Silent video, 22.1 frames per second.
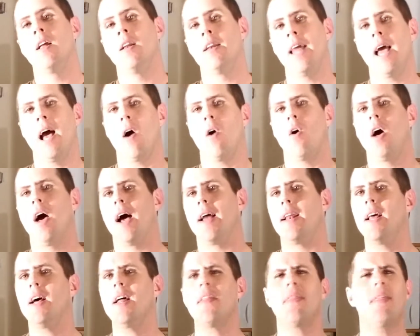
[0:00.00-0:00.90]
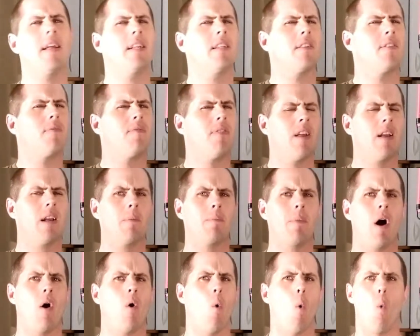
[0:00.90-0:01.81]
Now, another thing to think
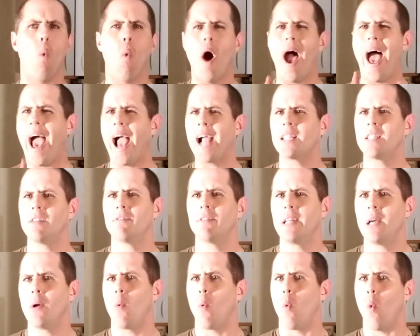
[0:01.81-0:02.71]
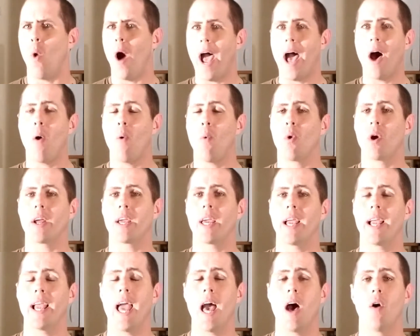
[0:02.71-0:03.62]
about actively while
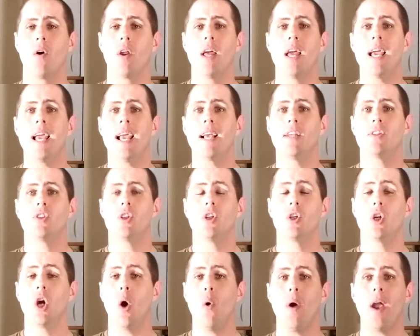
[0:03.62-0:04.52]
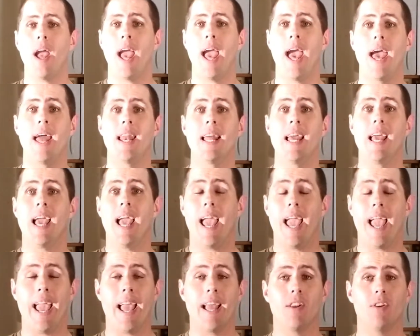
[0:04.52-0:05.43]
working out is to go ahead
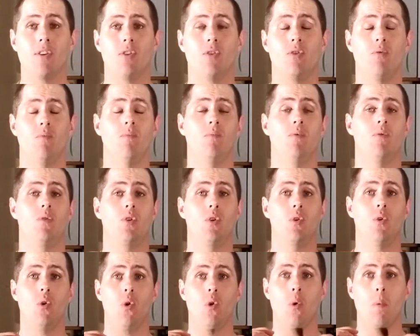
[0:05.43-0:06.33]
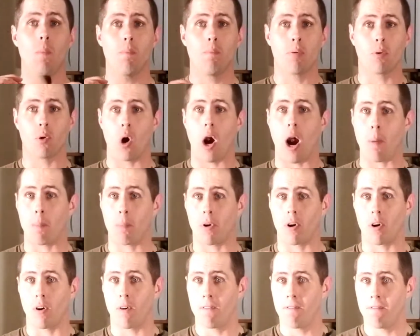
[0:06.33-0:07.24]
and do
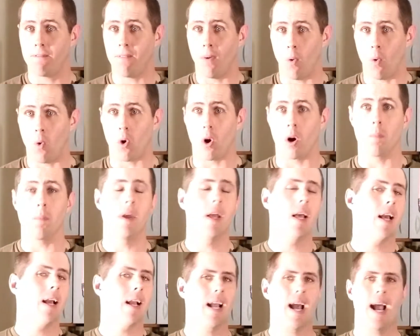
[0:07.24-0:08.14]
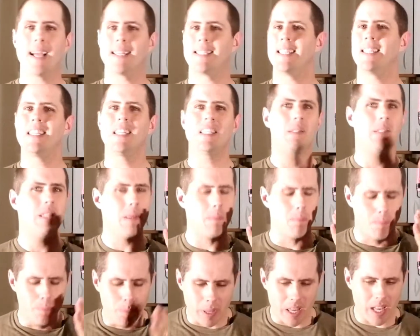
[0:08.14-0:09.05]
proper form. Guys, this is the
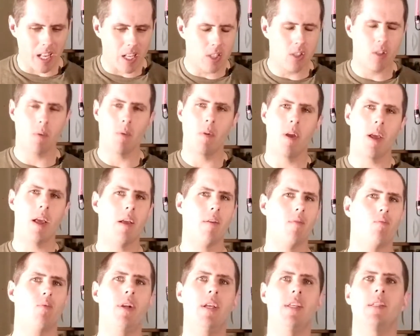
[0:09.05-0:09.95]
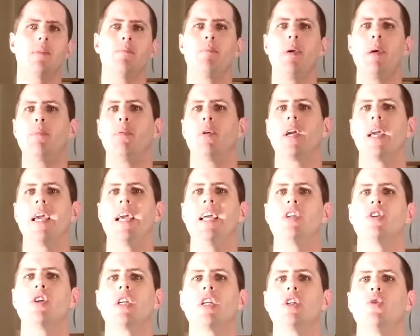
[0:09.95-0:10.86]
biggest reason people get injured,